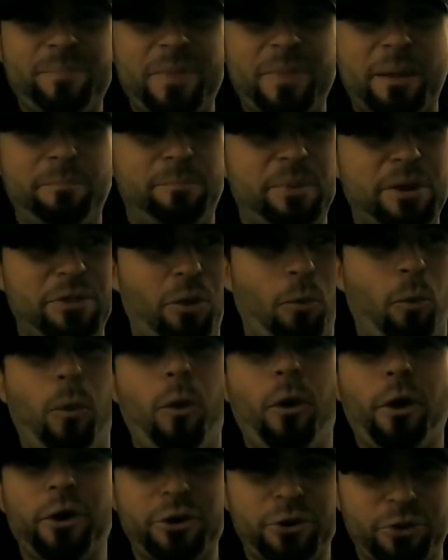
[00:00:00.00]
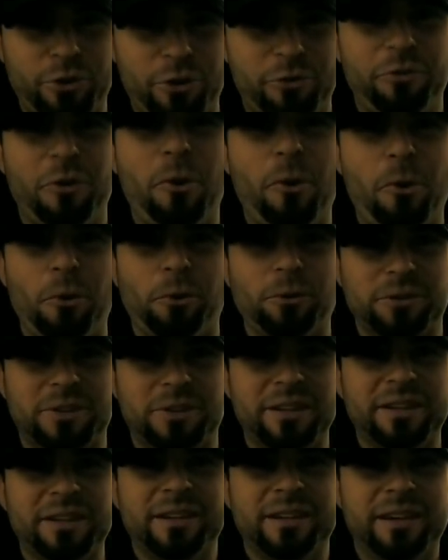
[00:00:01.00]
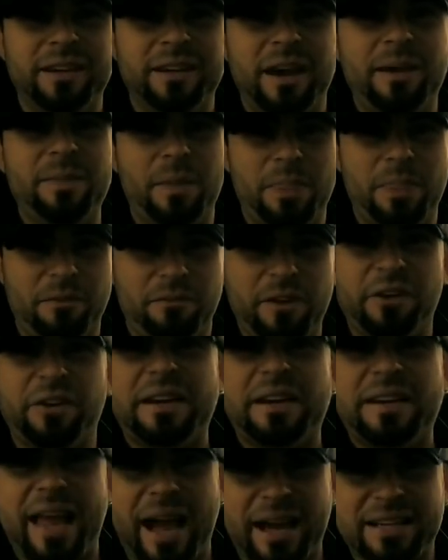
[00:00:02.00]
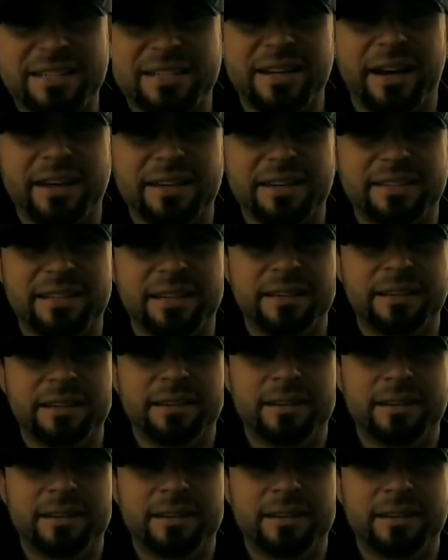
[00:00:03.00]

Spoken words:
and be the warrior of old. And then the very next night,